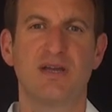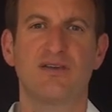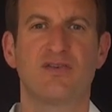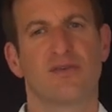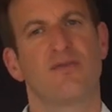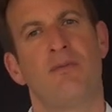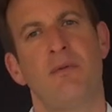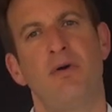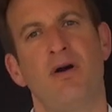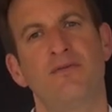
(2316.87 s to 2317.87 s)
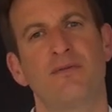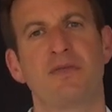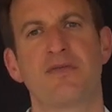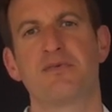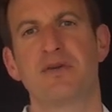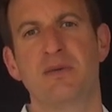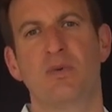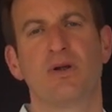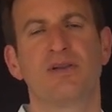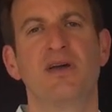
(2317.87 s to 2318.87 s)
we can transform a point from the 3D
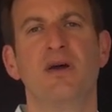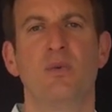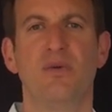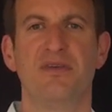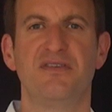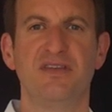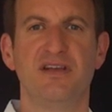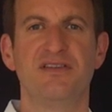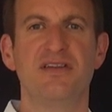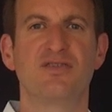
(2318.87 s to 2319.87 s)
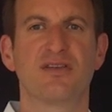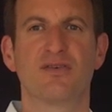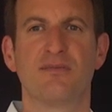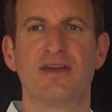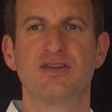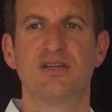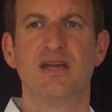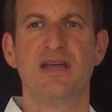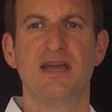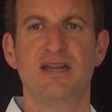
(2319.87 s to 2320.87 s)
world with this DLT
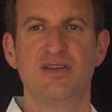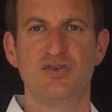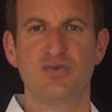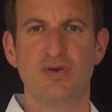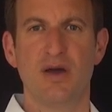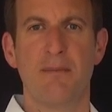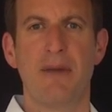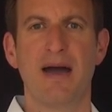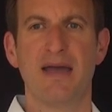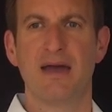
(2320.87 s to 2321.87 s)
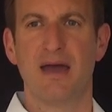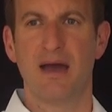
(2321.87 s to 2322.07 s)
transformation into my